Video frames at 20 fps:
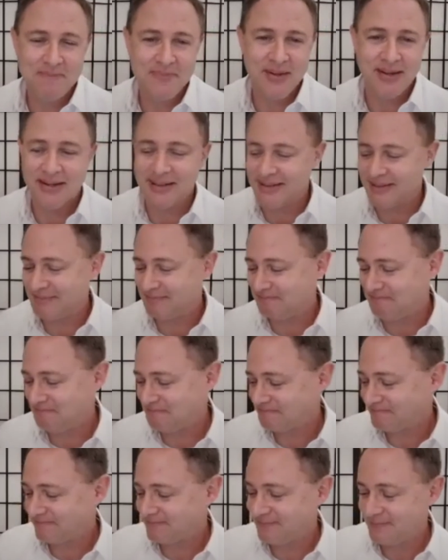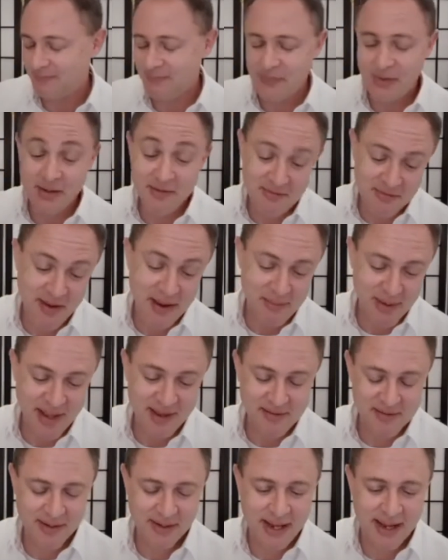Family
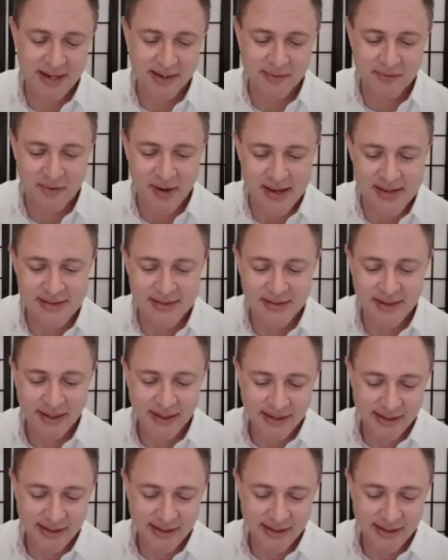and friends.